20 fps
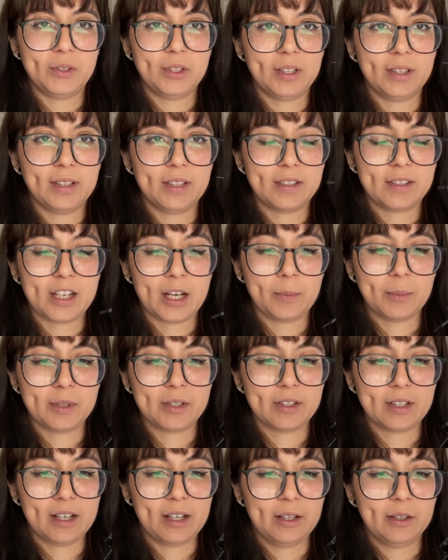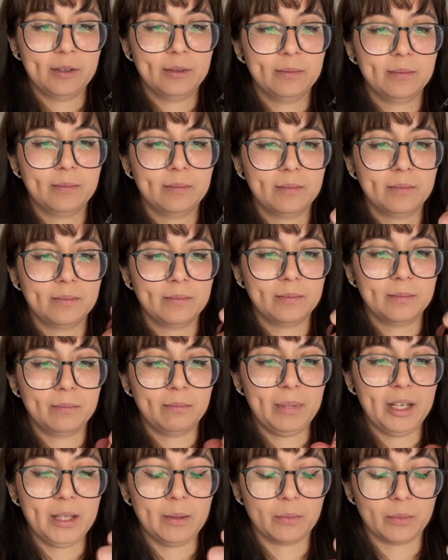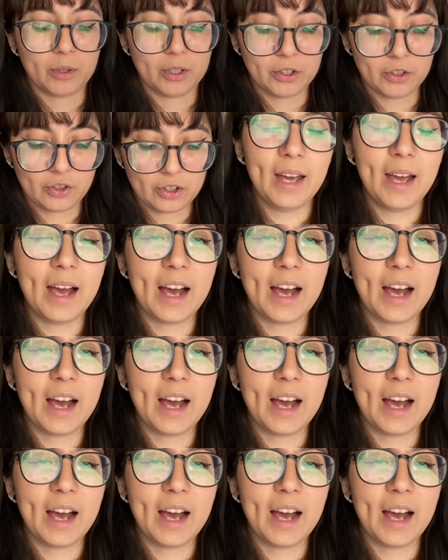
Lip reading: this type of style paintbrush.